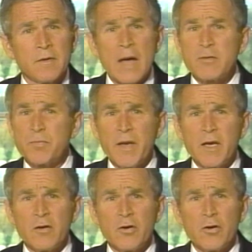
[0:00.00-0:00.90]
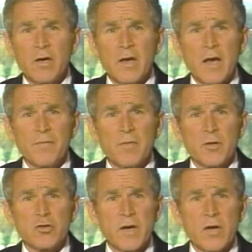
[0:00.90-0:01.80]
I'm speaking to you today from the
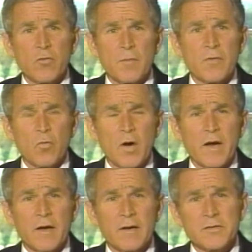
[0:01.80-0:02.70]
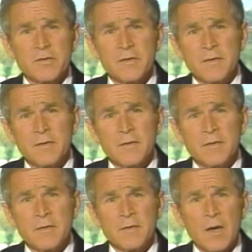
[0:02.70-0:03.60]
treaty room of the White House,
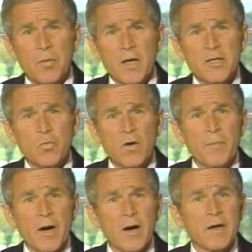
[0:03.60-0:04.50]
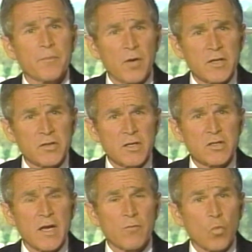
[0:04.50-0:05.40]
a place where American presidents
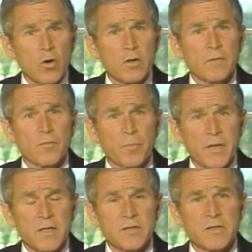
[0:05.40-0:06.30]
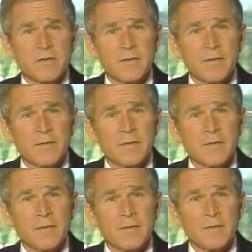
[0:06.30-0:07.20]
have worked for peace.
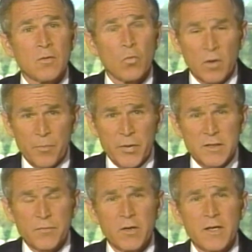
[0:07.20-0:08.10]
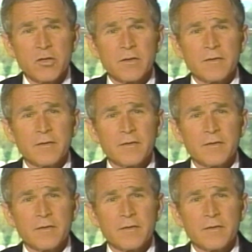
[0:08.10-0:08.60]
We're a peaceful nation.